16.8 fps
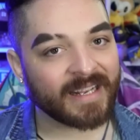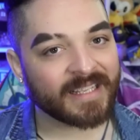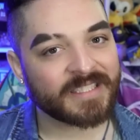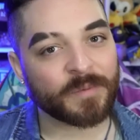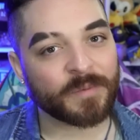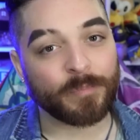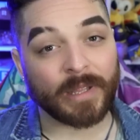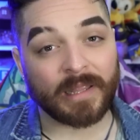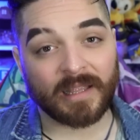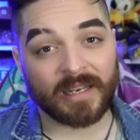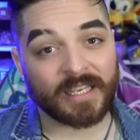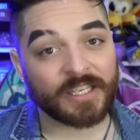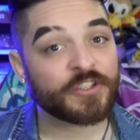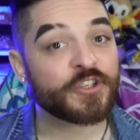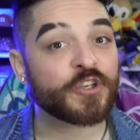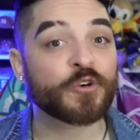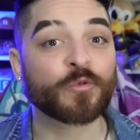its
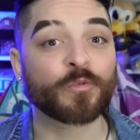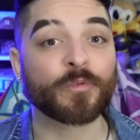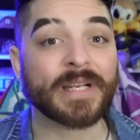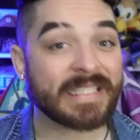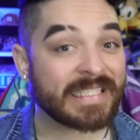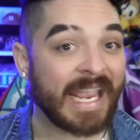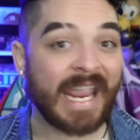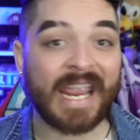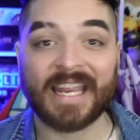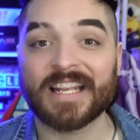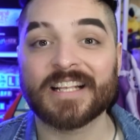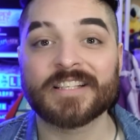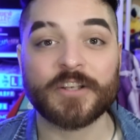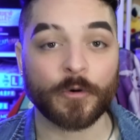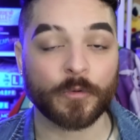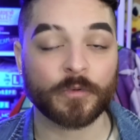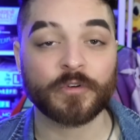ability to retain its
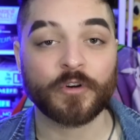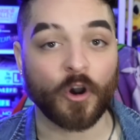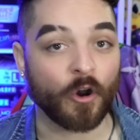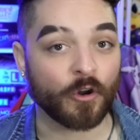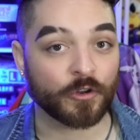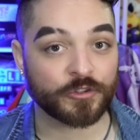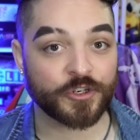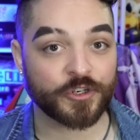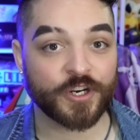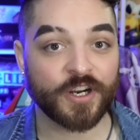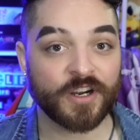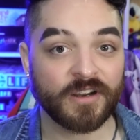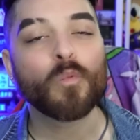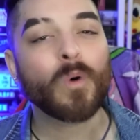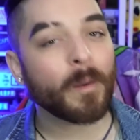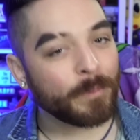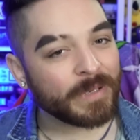own culture
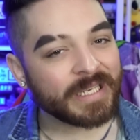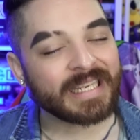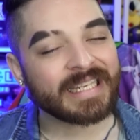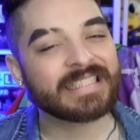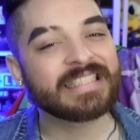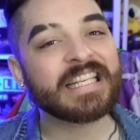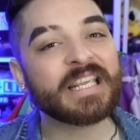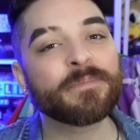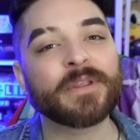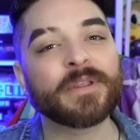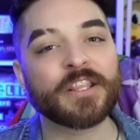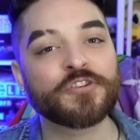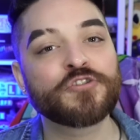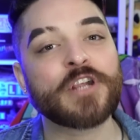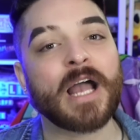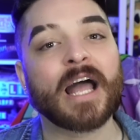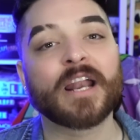while being deep in the
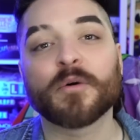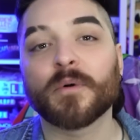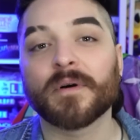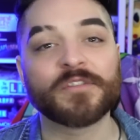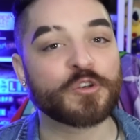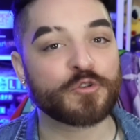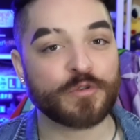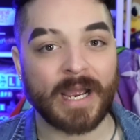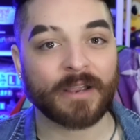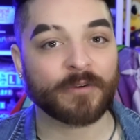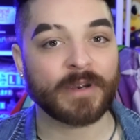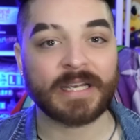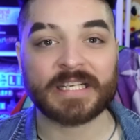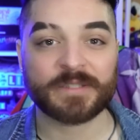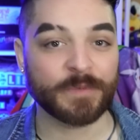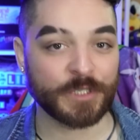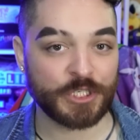shadow of the Drag
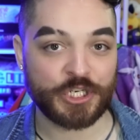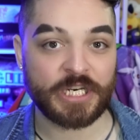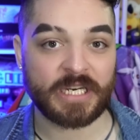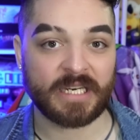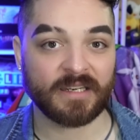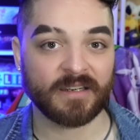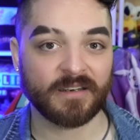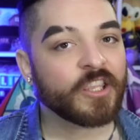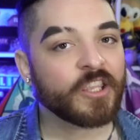Race machine.